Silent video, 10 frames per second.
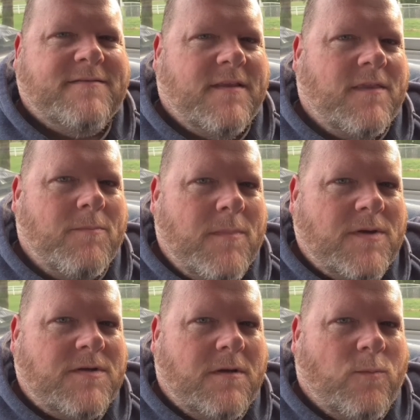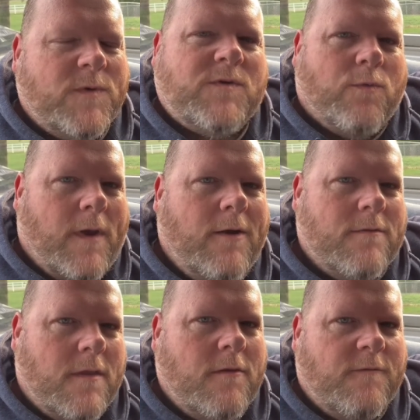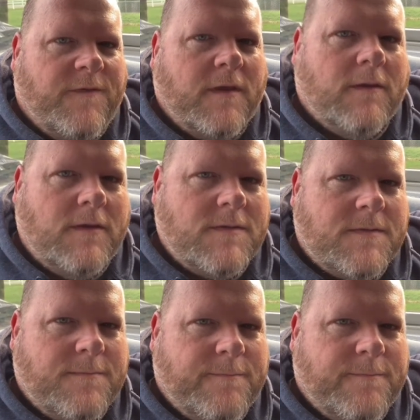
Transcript: that the mission was greater than their feelings.